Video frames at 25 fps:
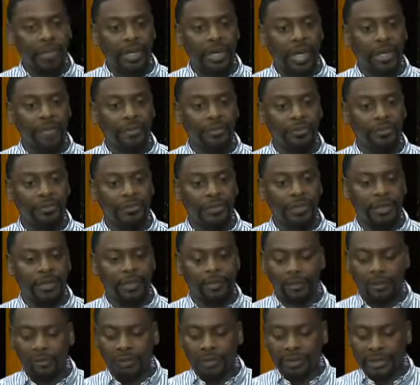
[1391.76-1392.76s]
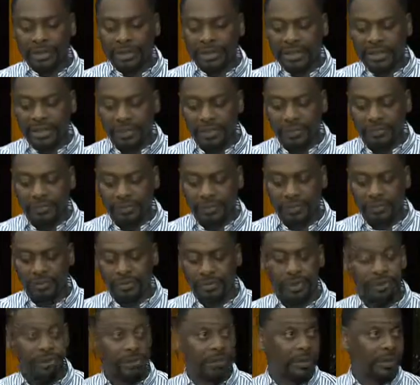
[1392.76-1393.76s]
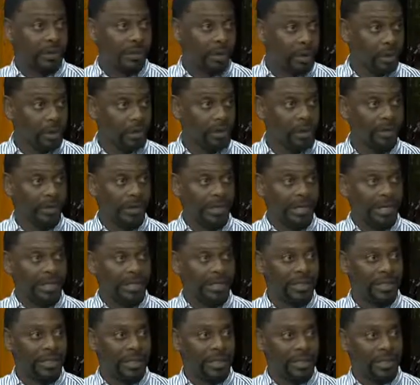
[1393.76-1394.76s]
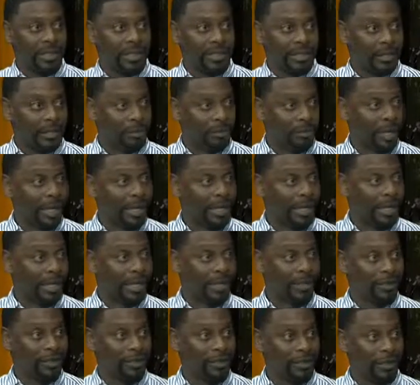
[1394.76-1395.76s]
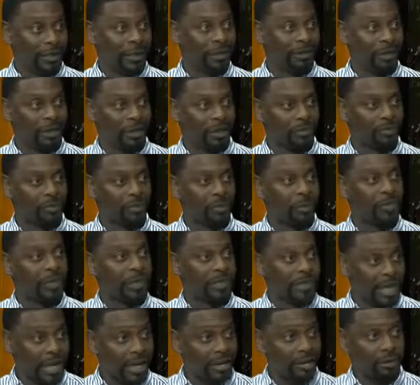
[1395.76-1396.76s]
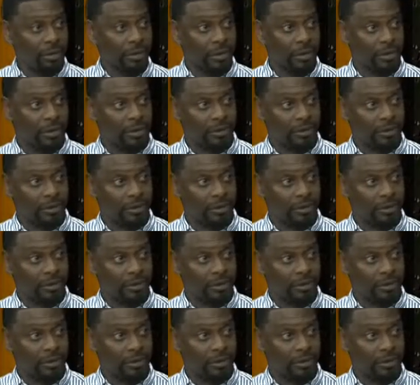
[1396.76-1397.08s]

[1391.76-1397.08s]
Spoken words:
cases, the individual that's incarcerated then pay that. That comes from the taxpayer.